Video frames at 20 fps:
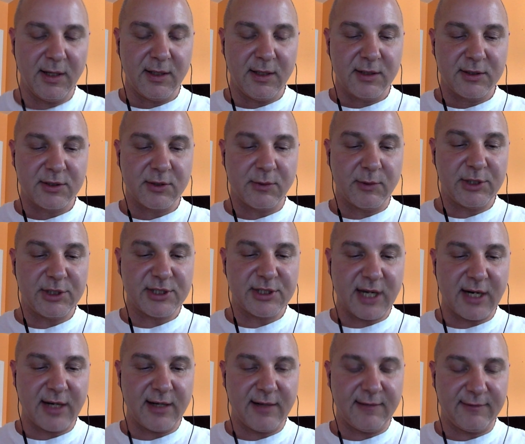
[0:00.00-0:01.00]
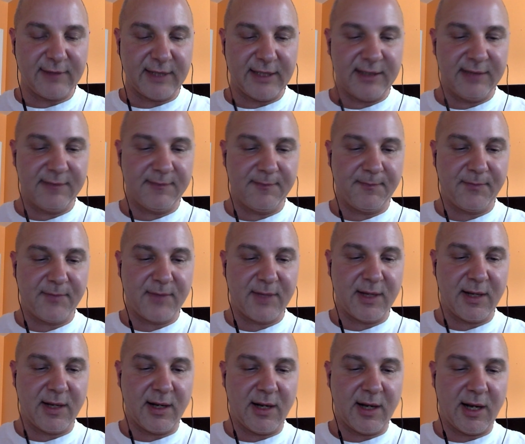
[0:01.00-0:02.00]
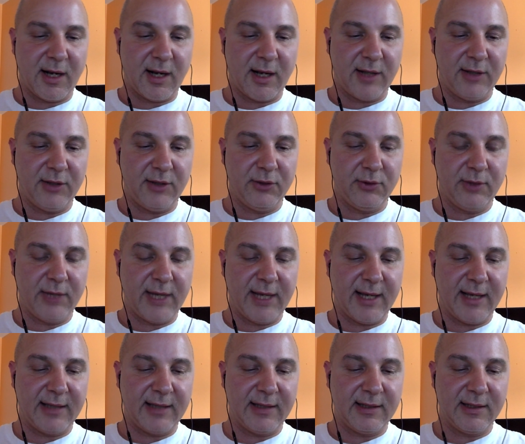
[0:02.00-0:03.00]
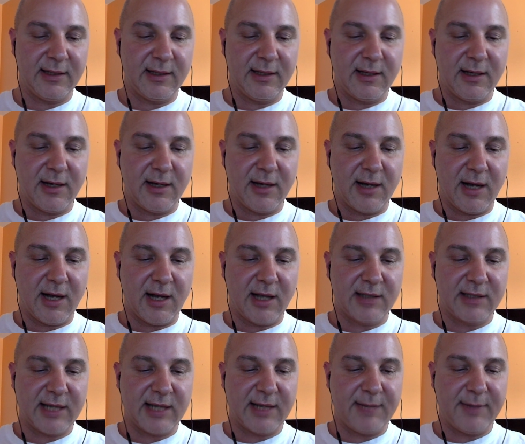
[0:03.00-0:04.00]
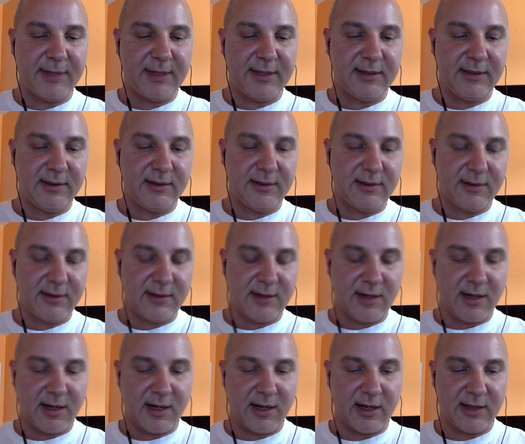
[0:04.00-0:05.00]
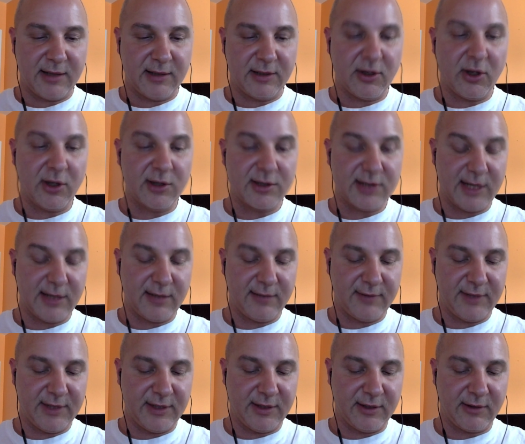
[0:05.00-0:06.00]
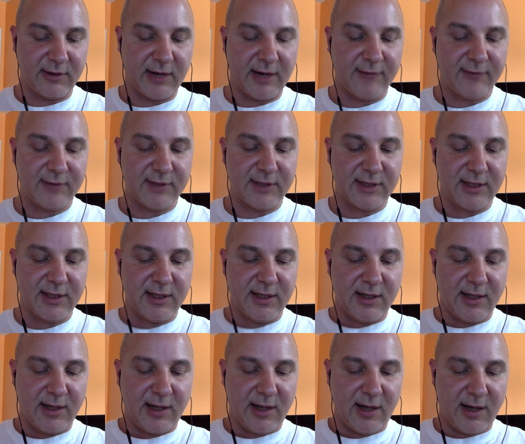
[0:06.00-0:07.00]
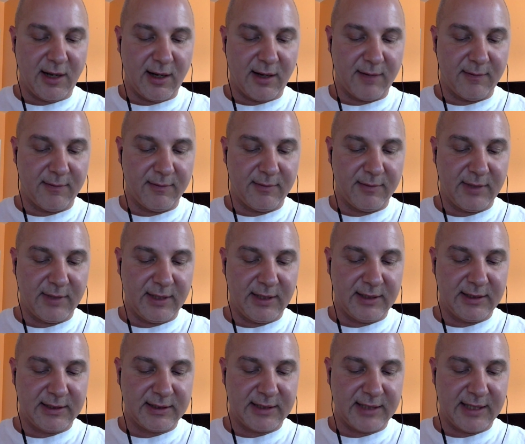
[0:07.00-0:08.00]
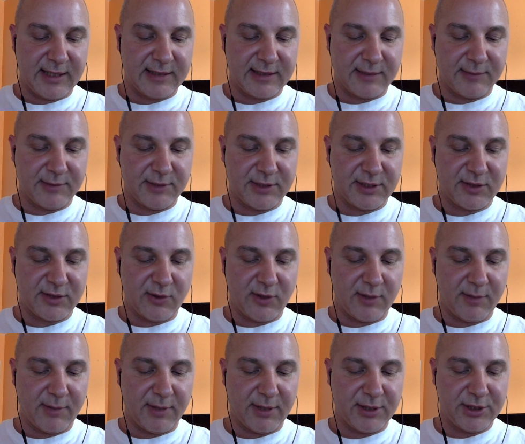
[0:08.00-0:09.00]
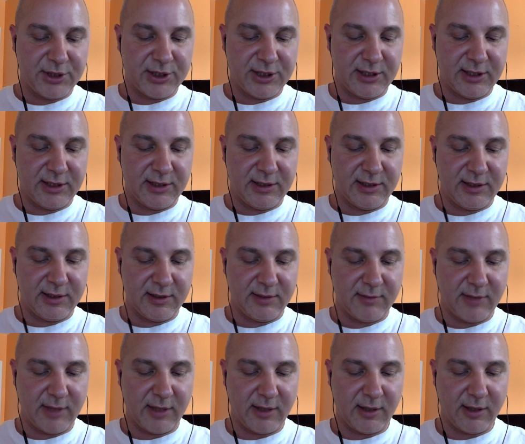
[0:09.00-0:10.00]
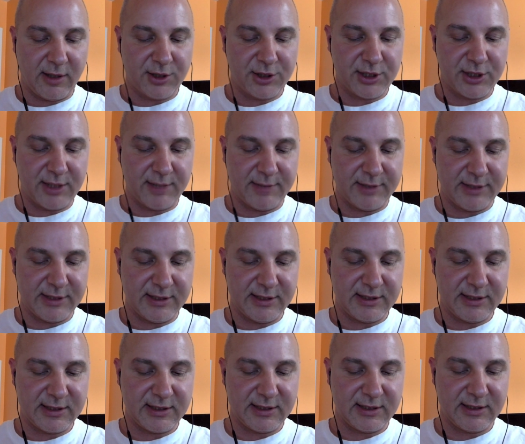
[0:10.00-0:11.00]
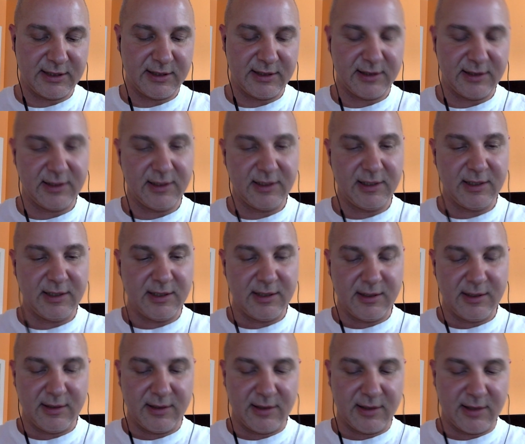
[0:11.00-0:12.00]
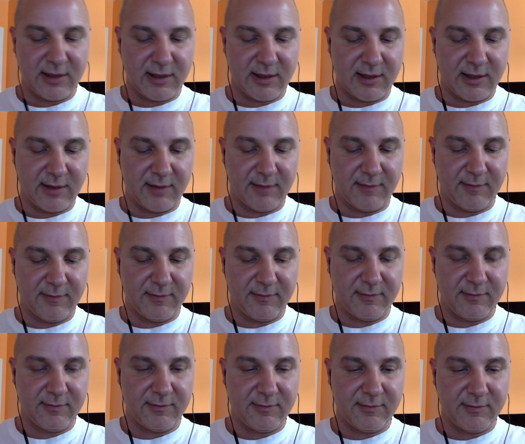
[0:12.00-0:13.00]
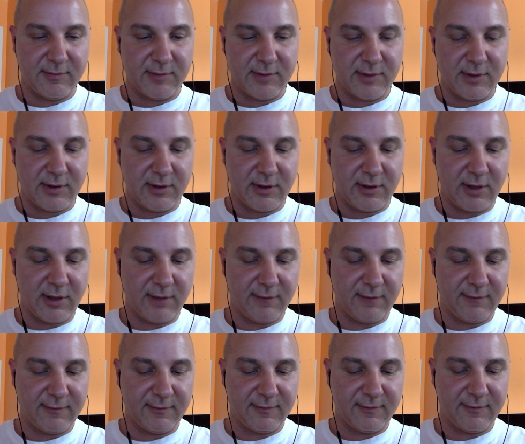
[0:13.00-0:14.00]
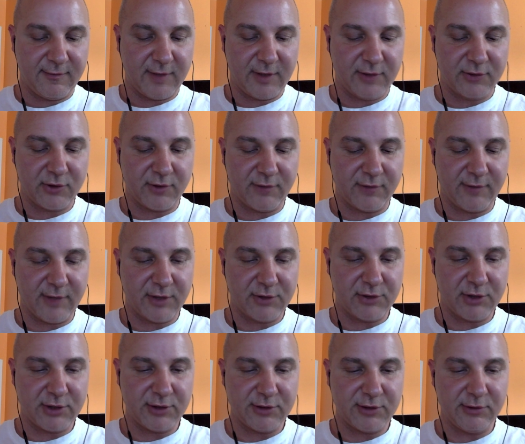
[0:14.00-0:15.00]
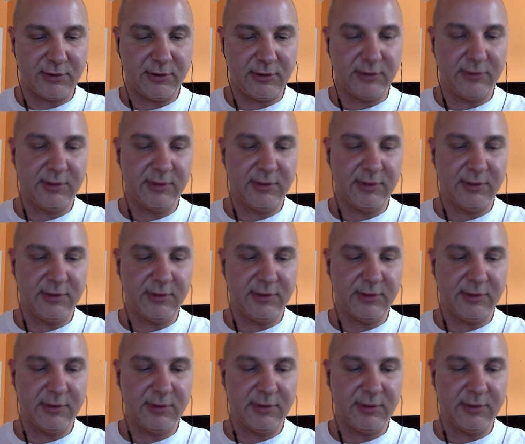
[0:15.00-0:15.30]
So when you're starting a flight, you can type in the call sign of the aircraft. In this case, I'm just going to punch in my arch nemesis, Golf, Foxtrot, Foxtrot, Zulu.